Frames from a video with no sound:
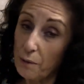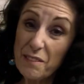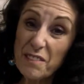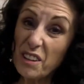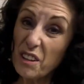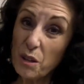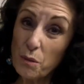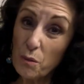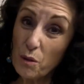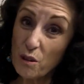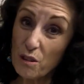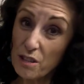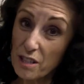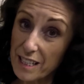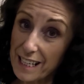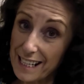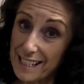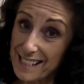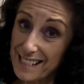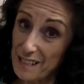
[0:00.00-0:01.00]
We've done the water
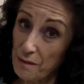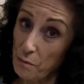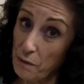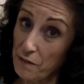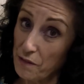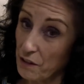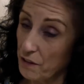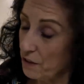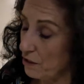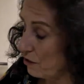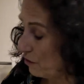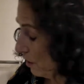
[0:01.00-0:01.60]
tests and we've done the